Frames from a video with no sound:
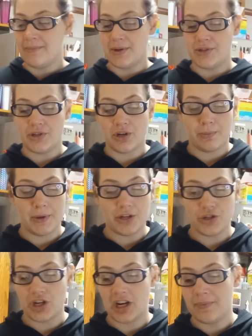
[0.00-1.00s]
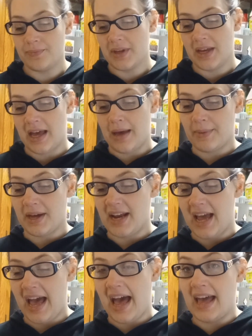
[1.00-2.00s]
But to your pitcher, I'm
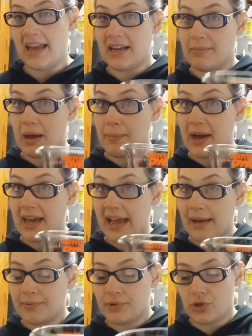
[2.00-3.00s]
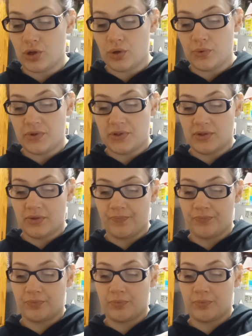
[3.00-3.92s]
gonna add in my pineapple juice,